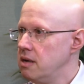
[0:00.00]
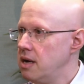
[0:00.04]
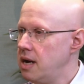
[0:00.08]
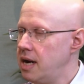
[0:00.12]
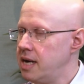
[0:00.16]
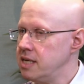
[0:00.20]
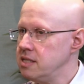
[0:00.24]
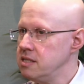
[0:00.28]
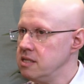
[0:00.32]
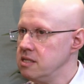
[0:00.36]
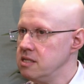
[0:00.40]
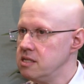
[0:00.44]

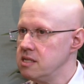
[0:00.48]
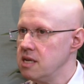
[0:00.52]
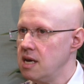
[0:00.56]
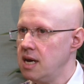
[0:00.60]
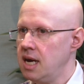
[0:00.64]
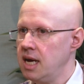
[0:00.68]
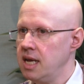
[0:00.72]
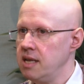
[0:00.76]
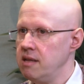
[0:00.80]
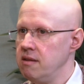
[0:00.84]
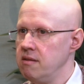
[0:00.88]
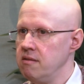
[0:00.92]

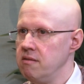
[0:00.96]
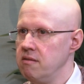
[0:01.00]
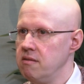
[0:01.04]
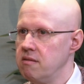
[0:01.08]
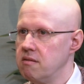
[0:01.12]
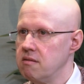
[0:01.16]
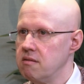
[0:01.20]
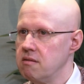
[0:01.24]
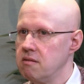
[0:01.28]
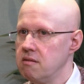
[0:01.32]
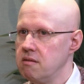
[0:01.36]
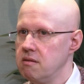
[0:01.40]

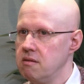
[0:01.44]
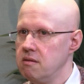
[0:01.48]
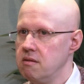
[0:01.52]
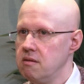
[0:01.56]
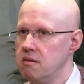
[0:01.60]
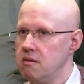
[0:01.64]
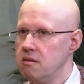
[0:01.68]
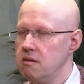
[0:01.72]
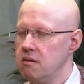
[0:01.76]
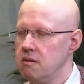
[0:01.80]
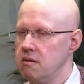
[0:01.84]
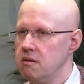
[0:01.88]
And
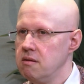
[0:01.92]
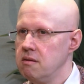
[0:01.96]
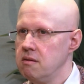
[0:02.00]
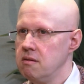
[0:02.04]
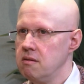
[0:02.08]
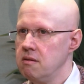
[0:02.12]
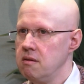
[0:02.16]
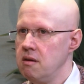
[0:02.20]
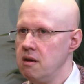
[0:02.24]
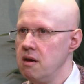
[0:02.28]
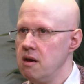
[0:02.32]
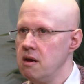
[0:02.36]

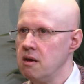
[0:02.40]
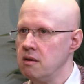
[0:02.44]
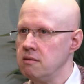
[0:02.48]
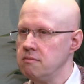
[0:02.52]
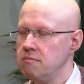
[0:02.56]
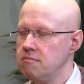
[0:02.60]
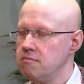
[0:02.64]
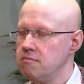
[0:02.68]
yeah,